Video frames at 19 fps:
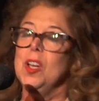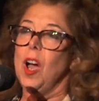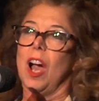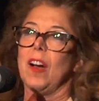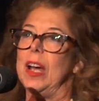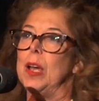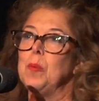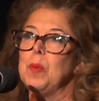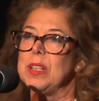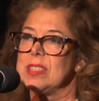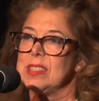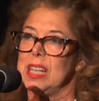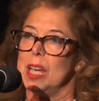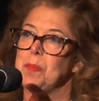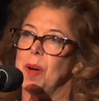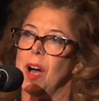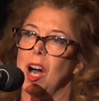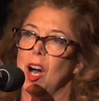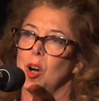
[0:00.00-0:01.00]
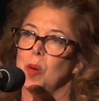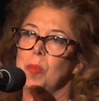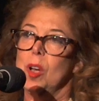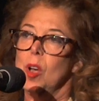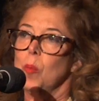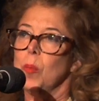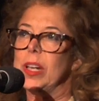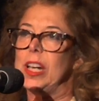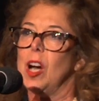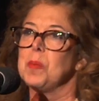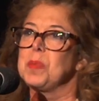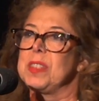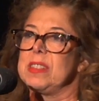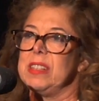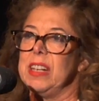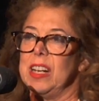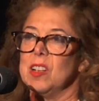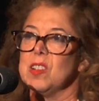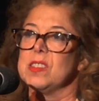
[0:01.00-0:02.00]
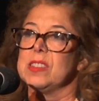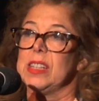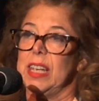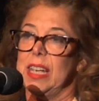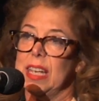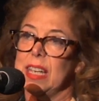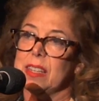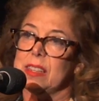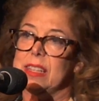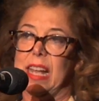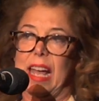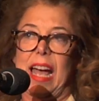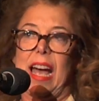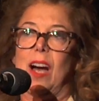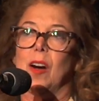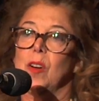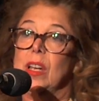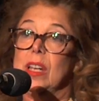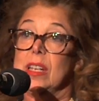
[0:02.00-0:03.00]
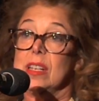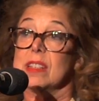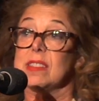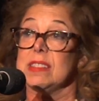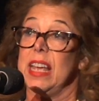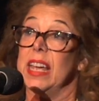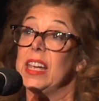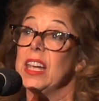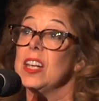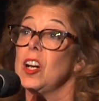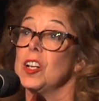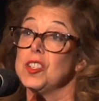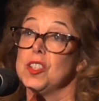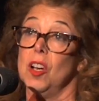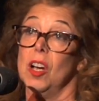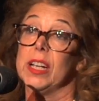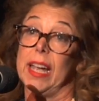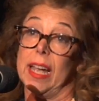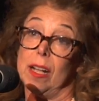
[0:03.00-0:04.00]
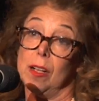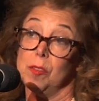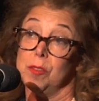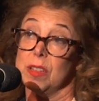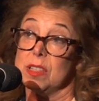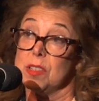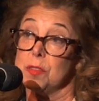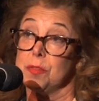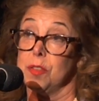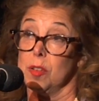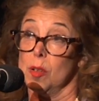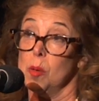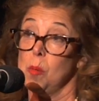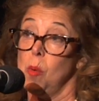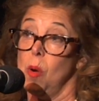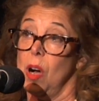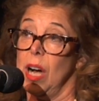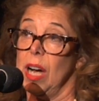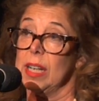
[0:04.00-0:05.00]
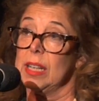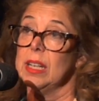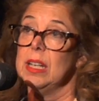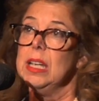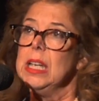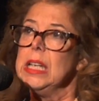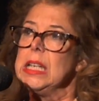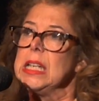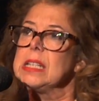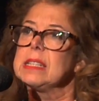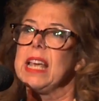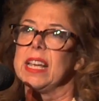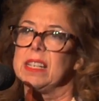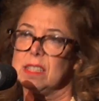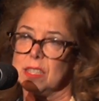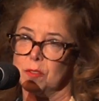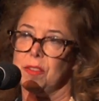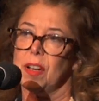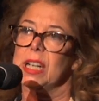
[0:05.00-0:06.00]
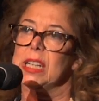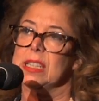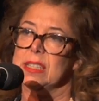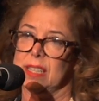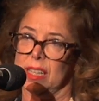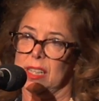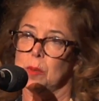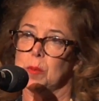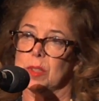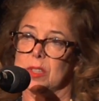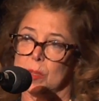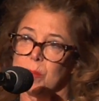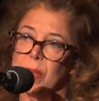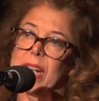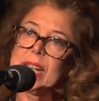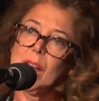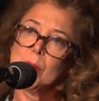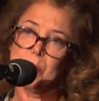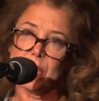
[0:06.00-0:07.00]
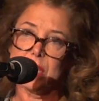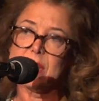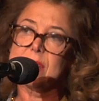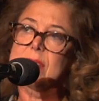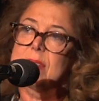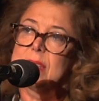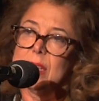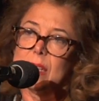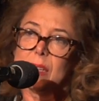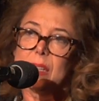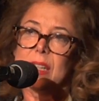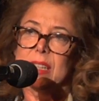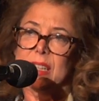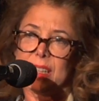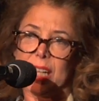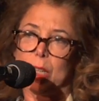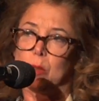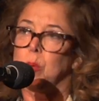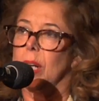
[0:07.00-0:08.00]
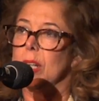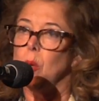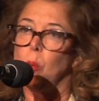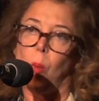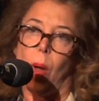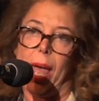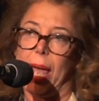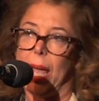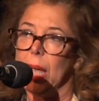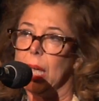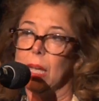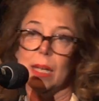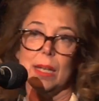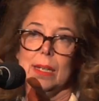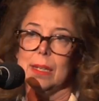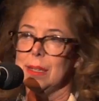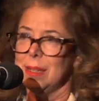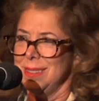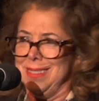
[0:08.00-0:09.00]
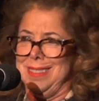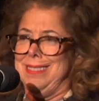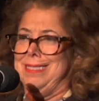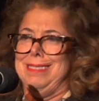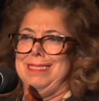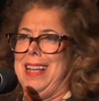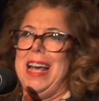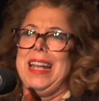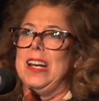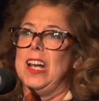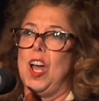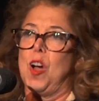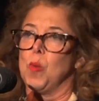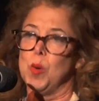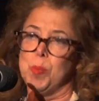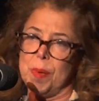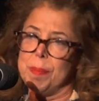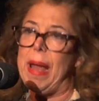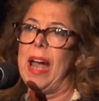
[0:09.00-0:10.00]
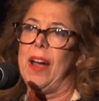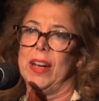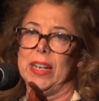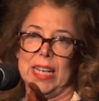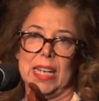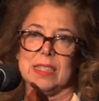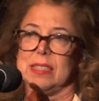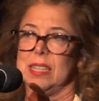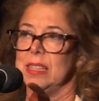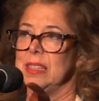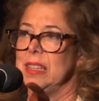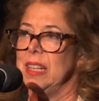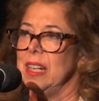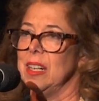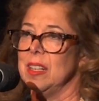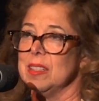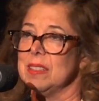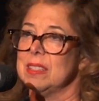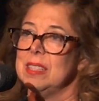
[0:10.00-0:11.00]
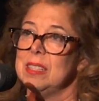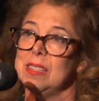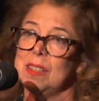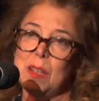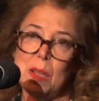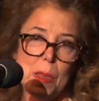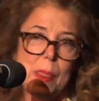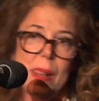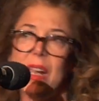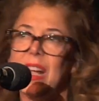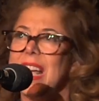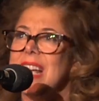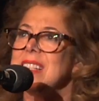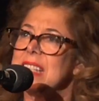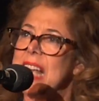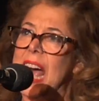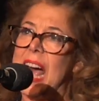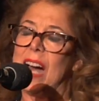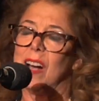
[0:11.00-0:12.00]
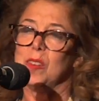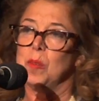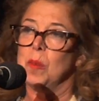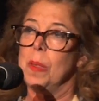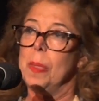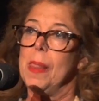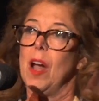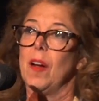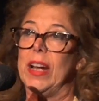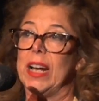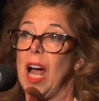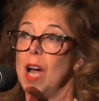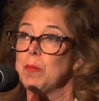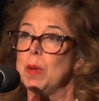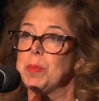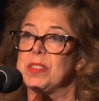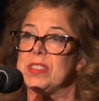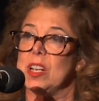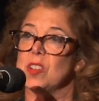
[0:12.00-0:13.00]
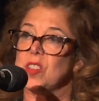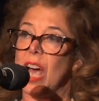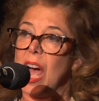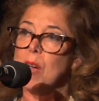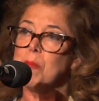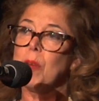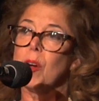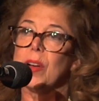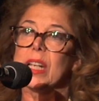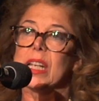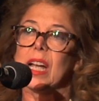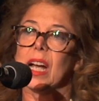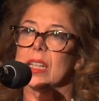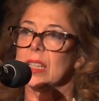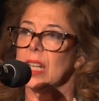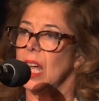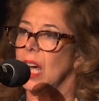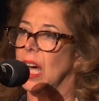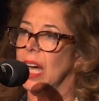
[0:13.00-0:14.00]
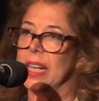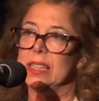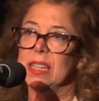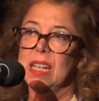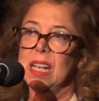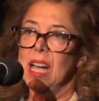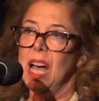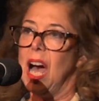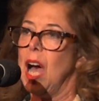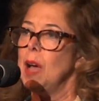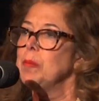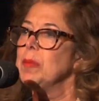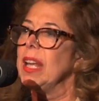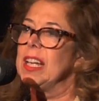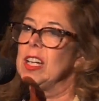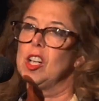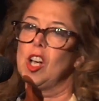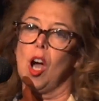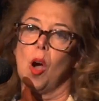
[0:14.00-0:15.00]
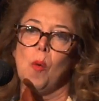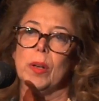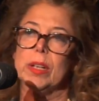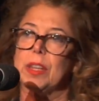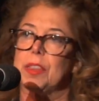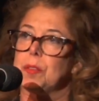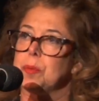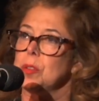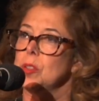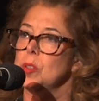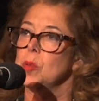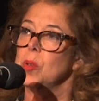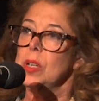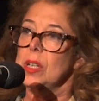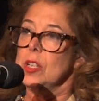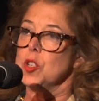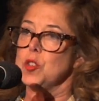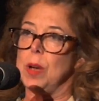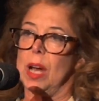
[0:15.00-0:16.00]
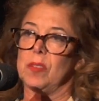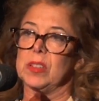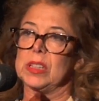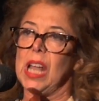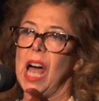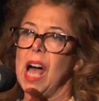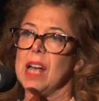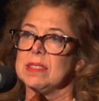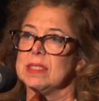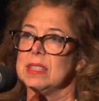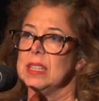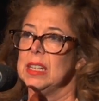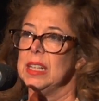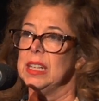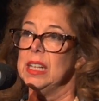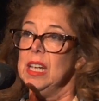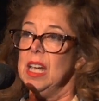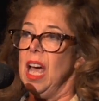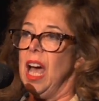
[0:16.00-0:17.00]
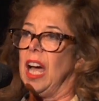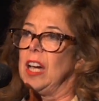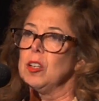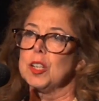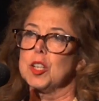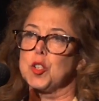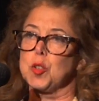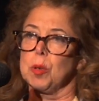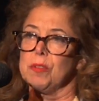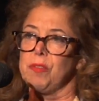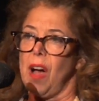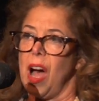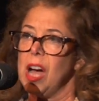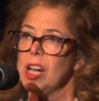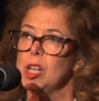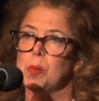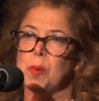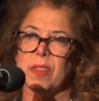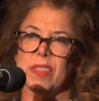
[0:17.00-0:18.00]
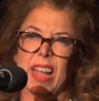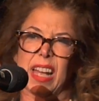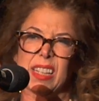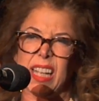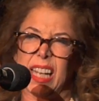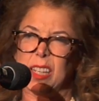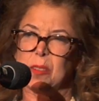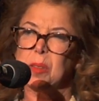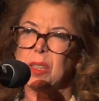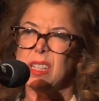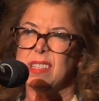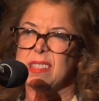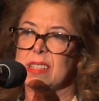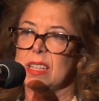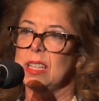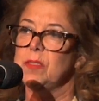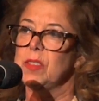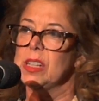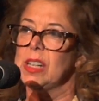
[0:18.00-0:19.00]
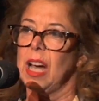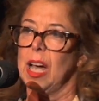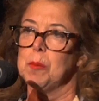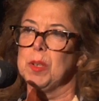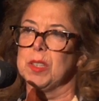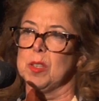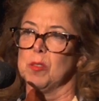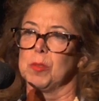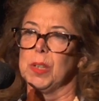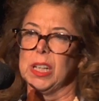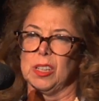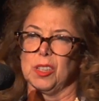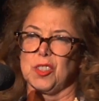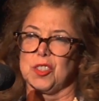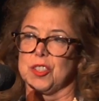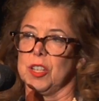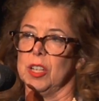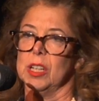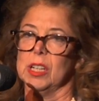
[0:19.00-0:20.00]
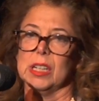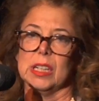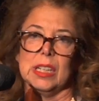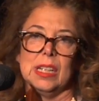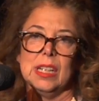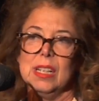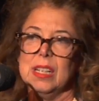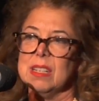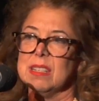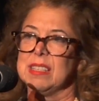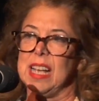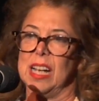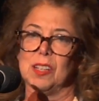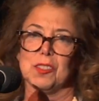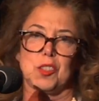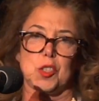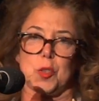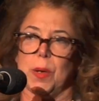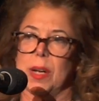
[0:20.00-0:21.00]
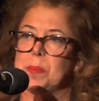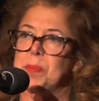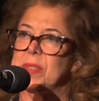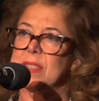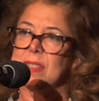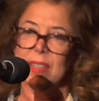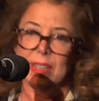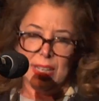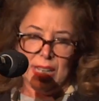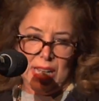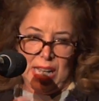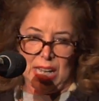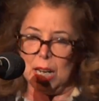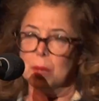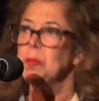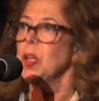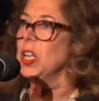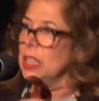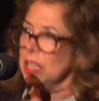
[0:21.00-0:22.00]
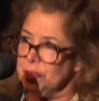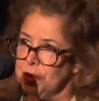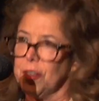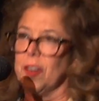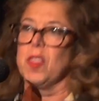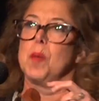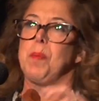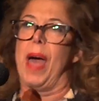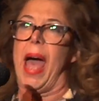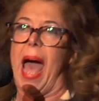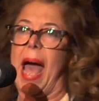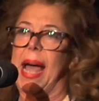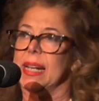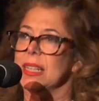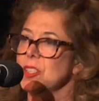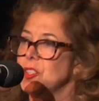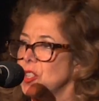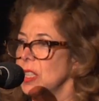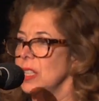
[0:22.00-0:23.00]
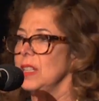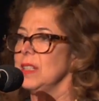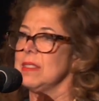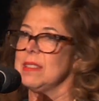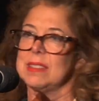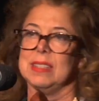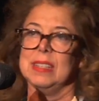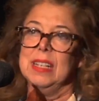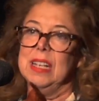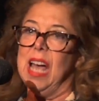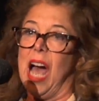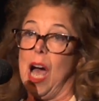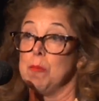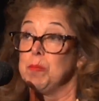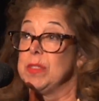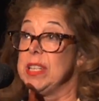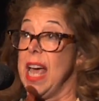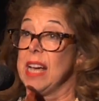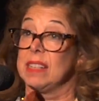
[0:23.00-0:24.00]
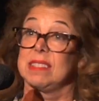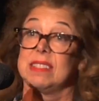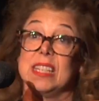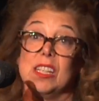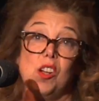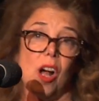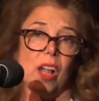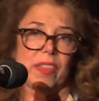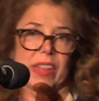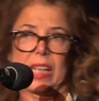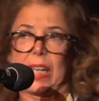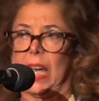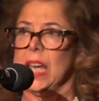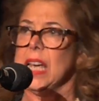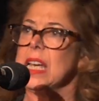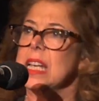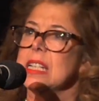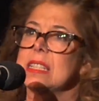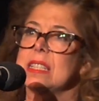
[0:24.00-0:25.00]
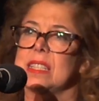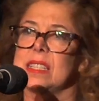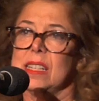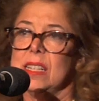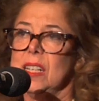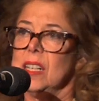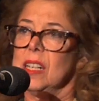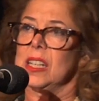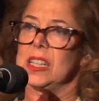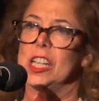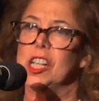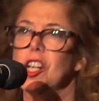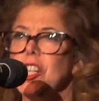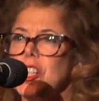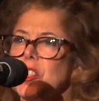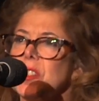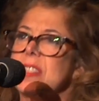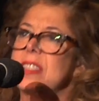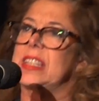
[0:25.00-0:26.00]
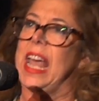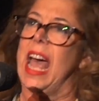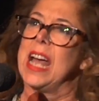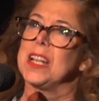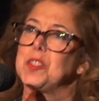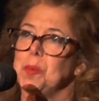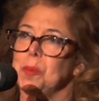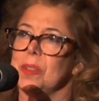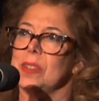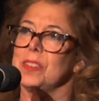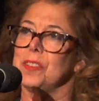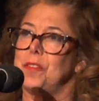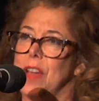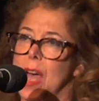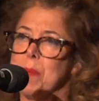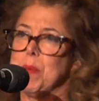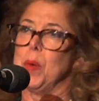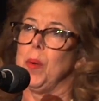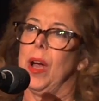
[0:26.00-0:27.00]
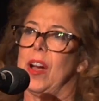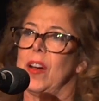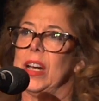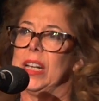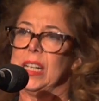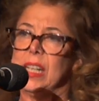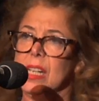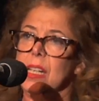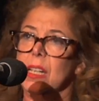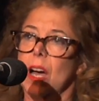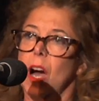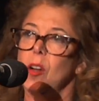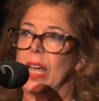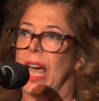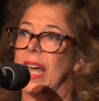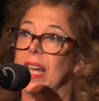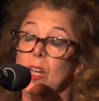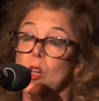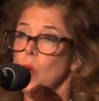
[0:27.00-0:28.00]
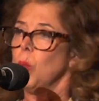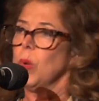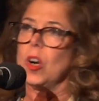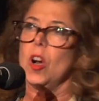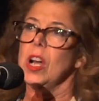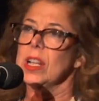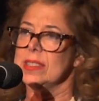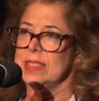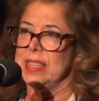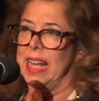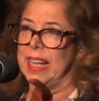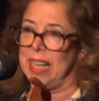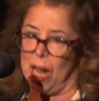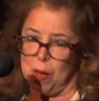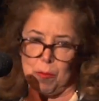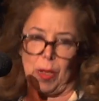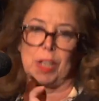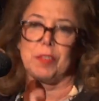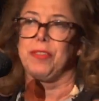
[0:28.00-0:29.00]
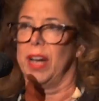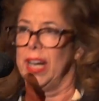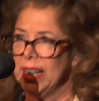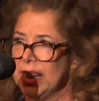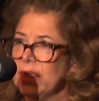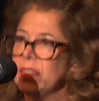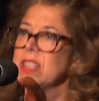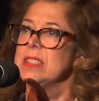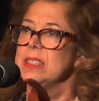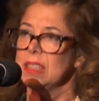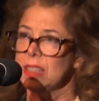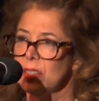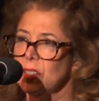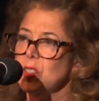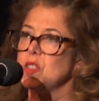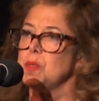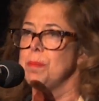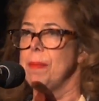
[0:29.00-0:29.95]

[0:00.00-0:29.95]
All right, we skip home, we go upstairs. Keith now is taking our dog Elvis for a walk. He takes the fucking ticket with him, like I'm gonna steal it and like run away. I don't know, we've been married 18 years. He's out. All right, I'm upstairs, I'm already online. I'm like going through Travelocity. I go to Trivago where that like really skeevy guy with the wrinkled shirt sells trips. And I'm looking for the packages. I'm texting all the kids. Clear your schedule, February. Okay, we're all set. I'm like finding the deals.